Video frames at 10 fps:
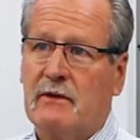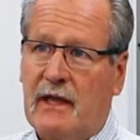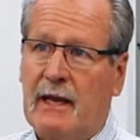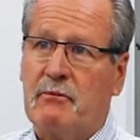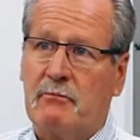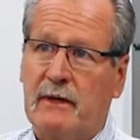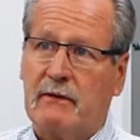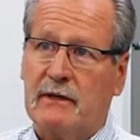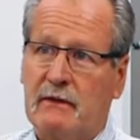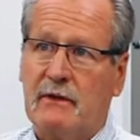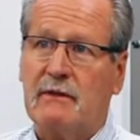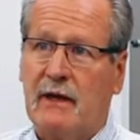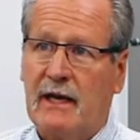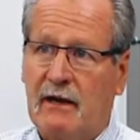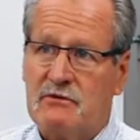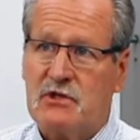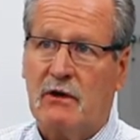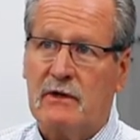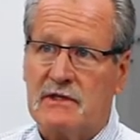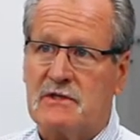the capability that they have
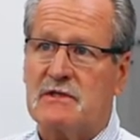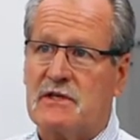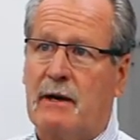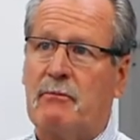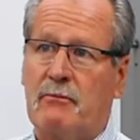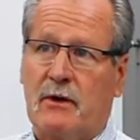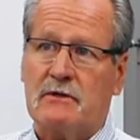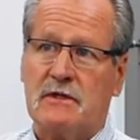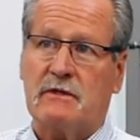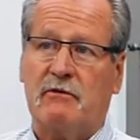showed us in sample parts that